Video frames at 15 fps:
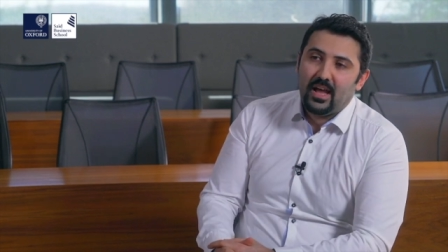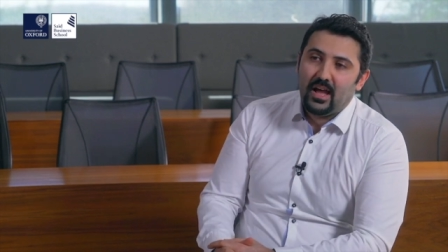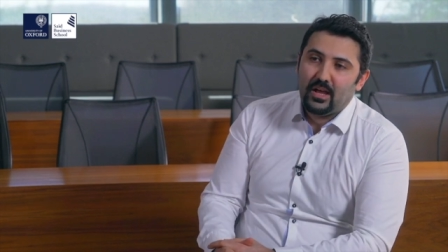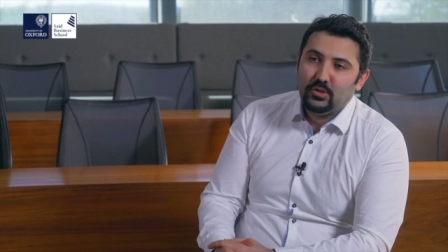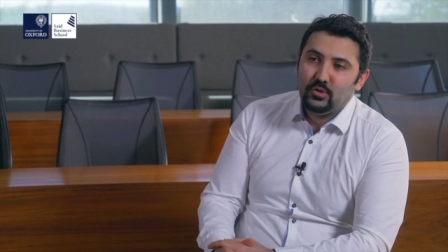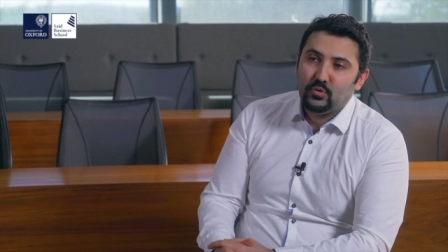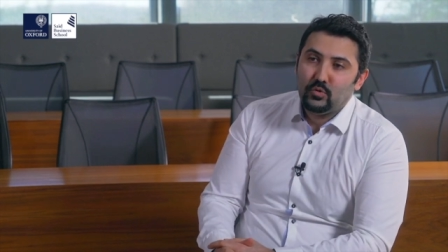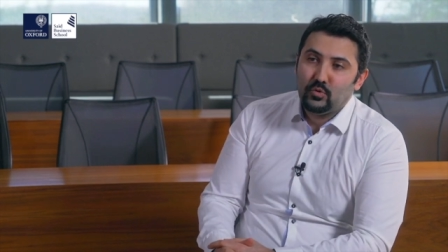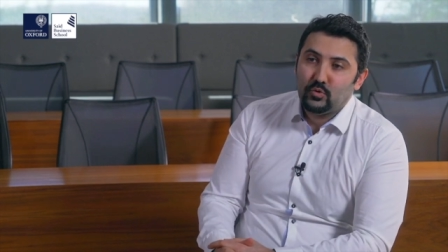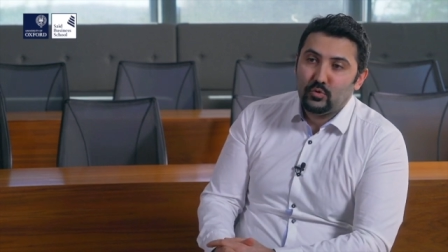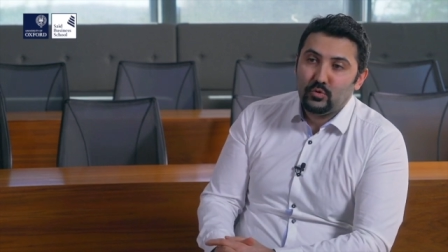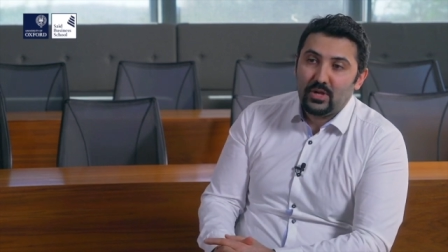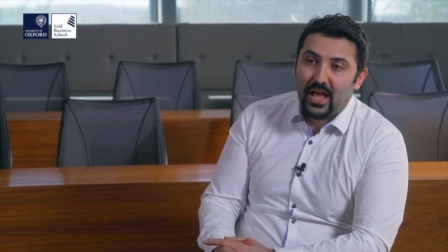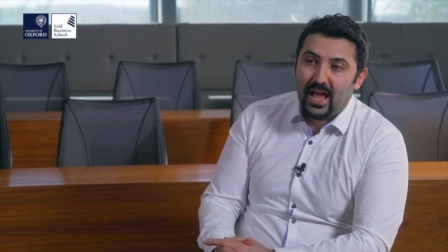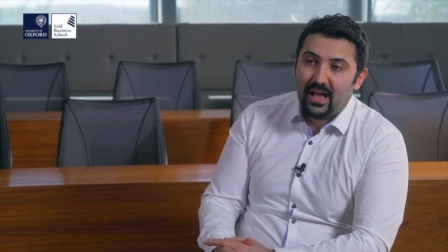uh, you
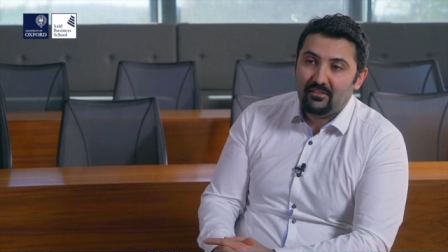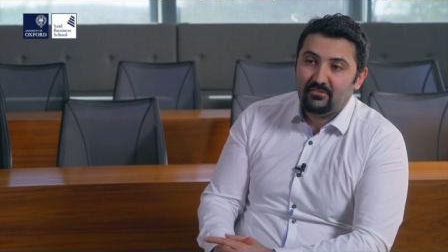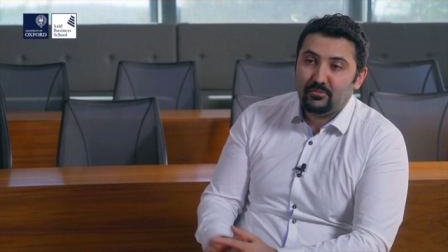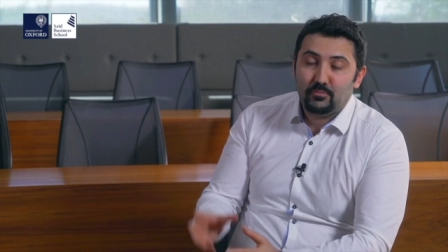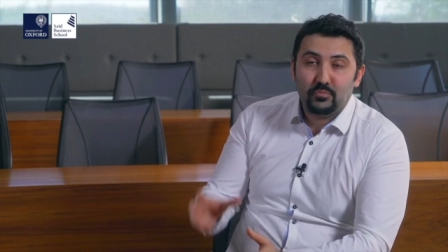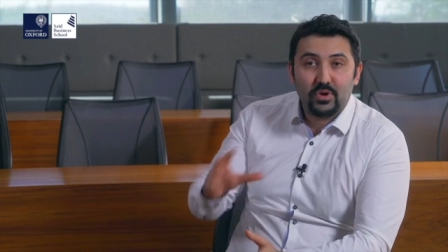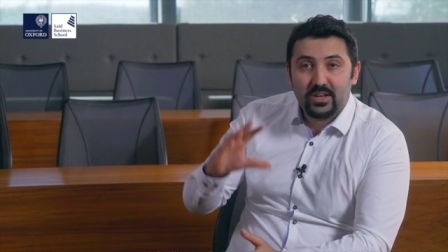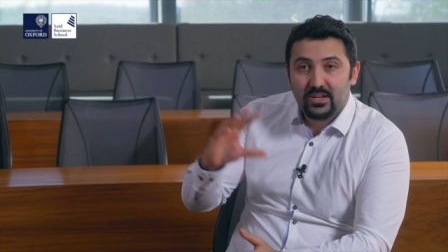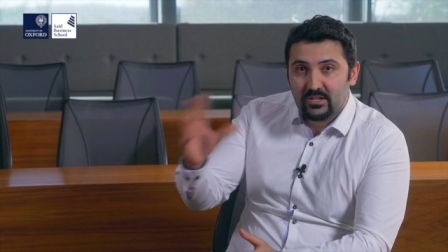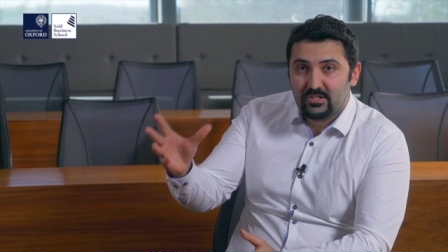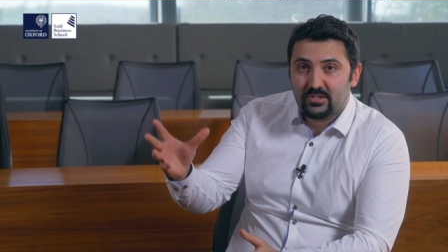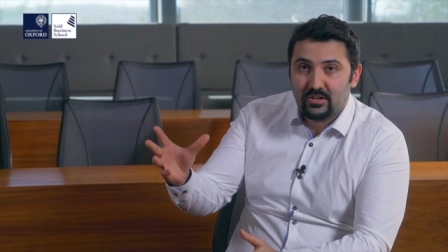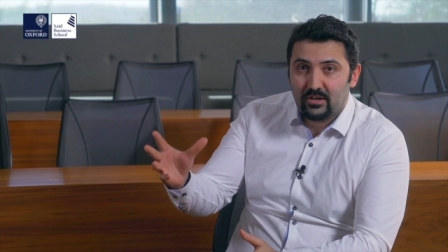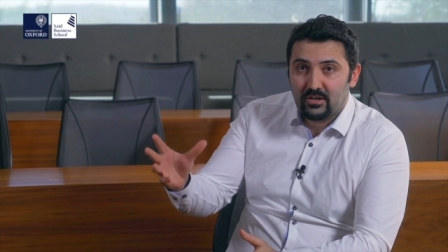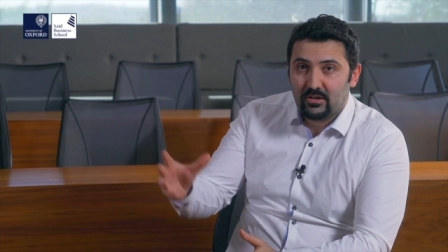could have
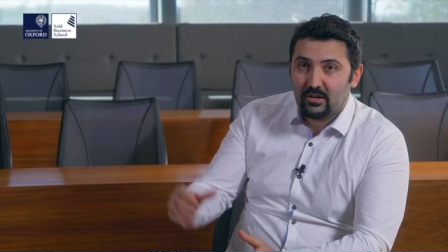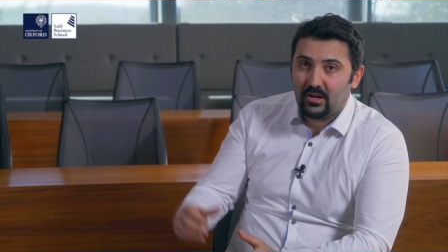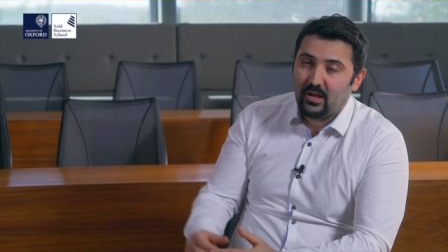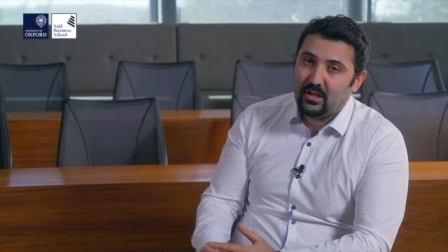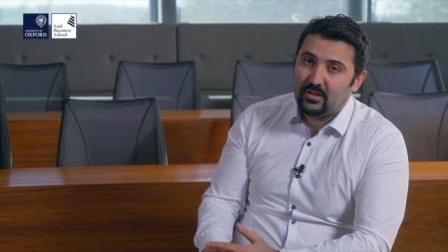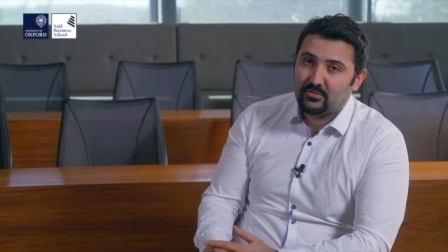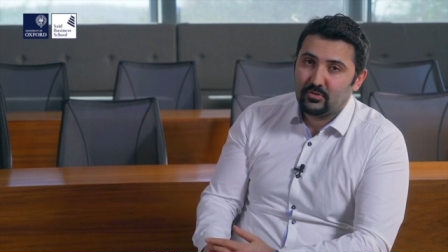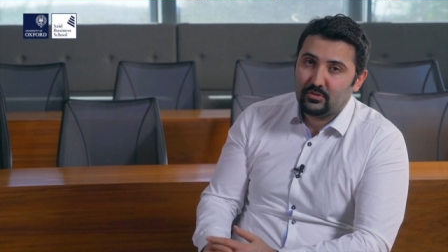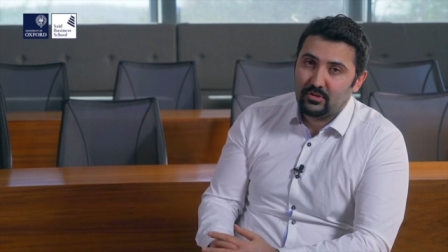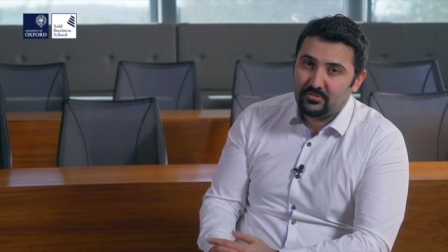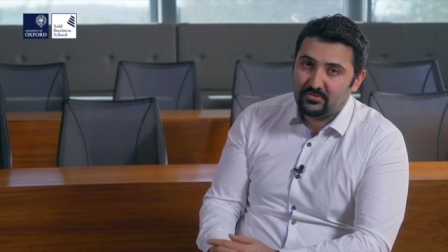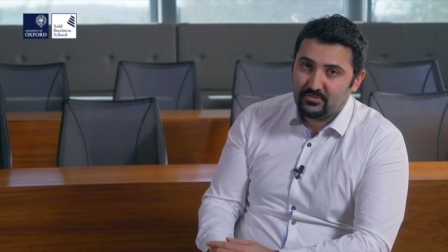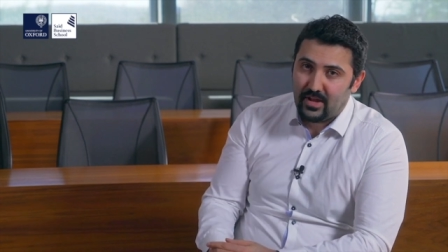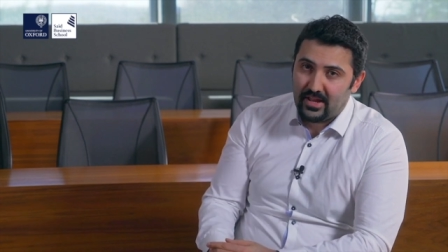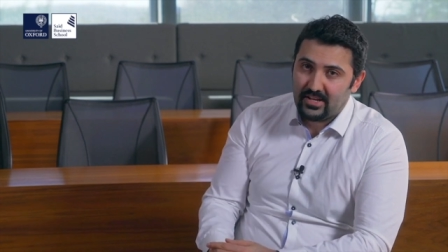predator uh, sort of
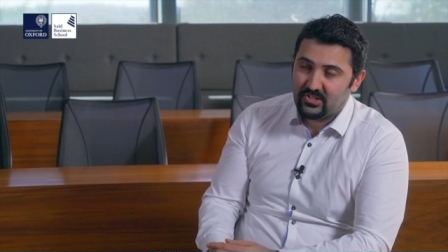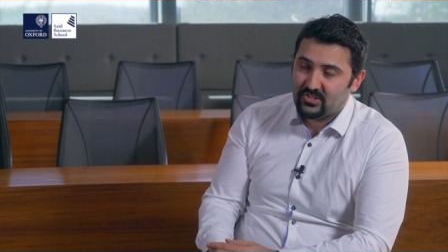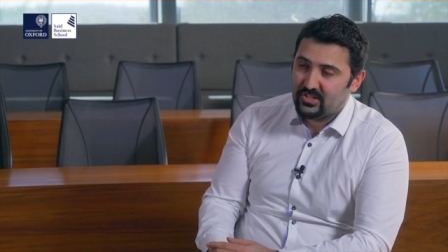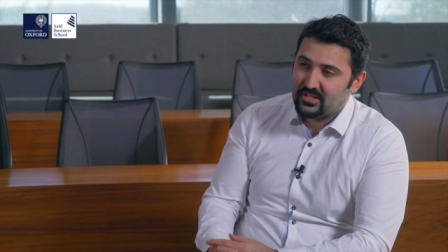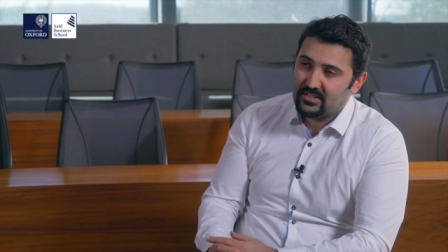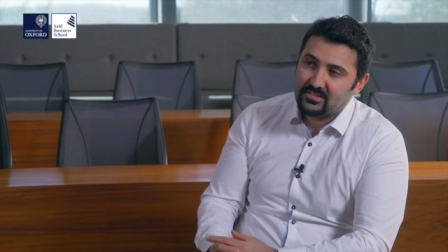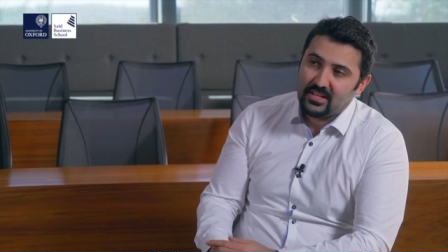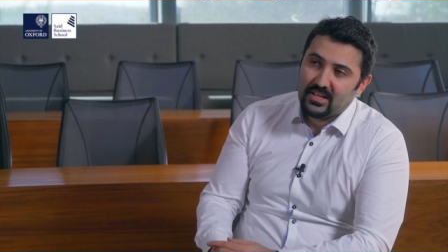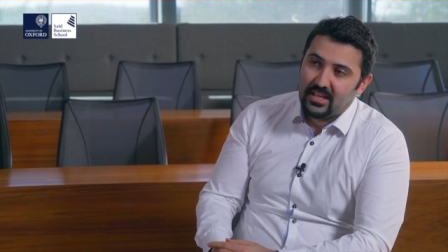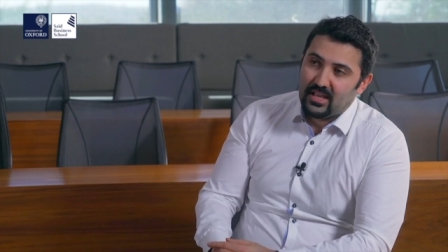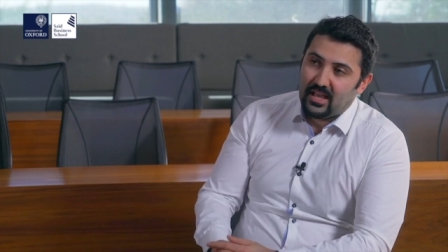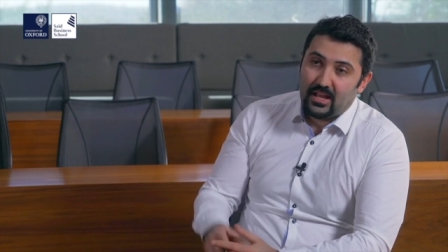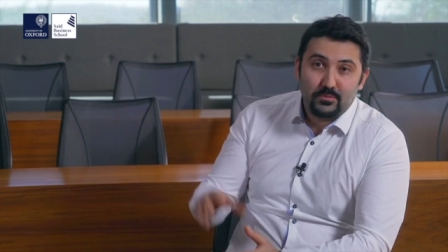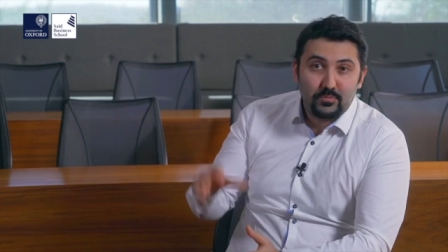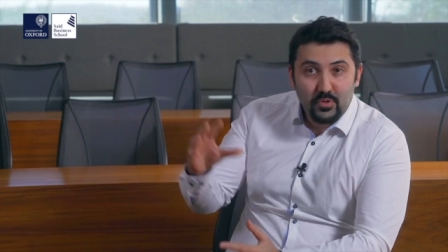strategies
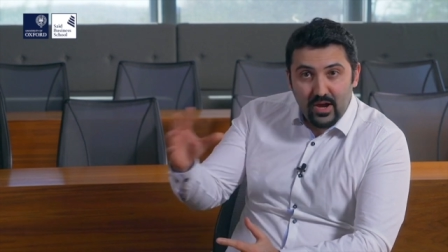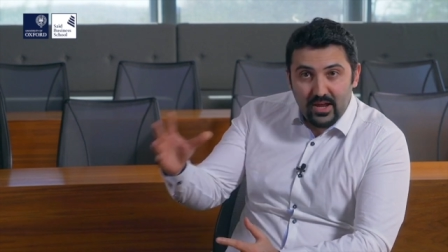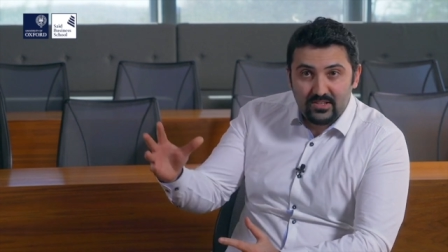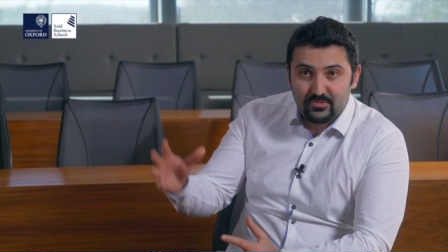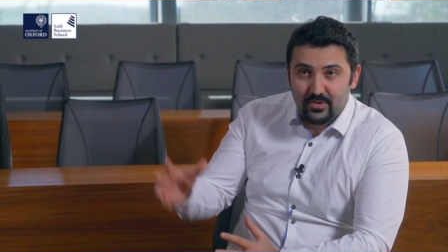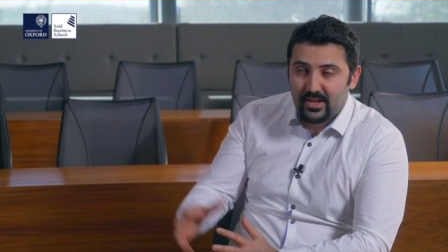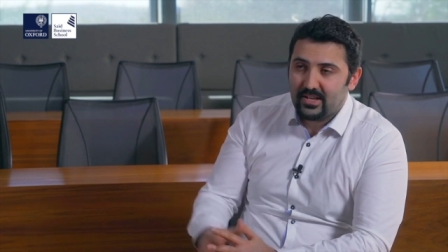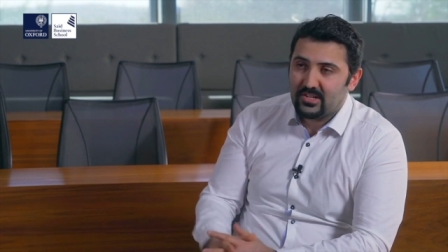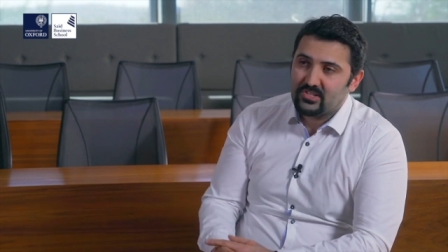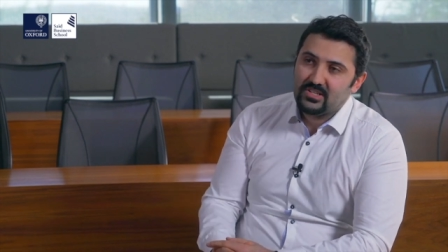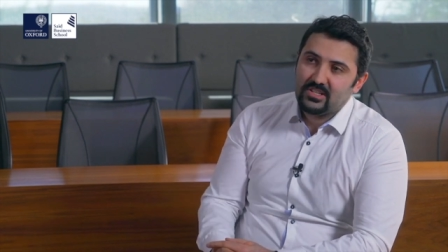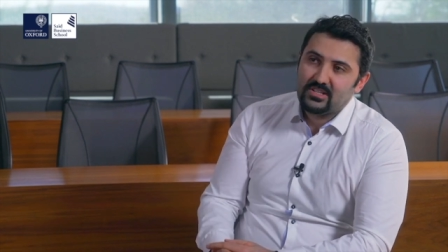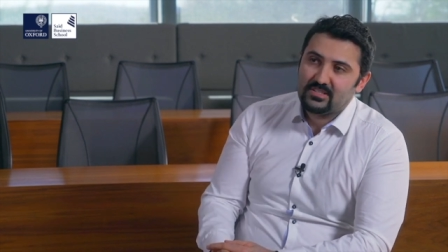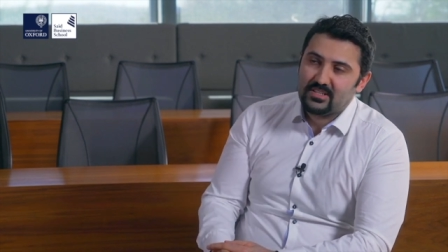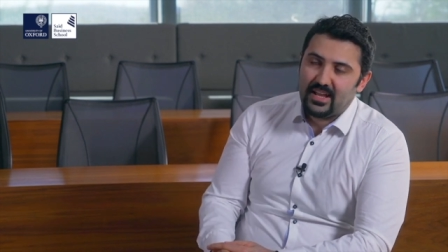and prey
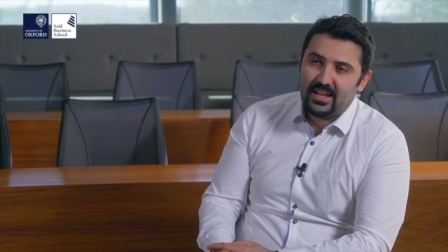strategies,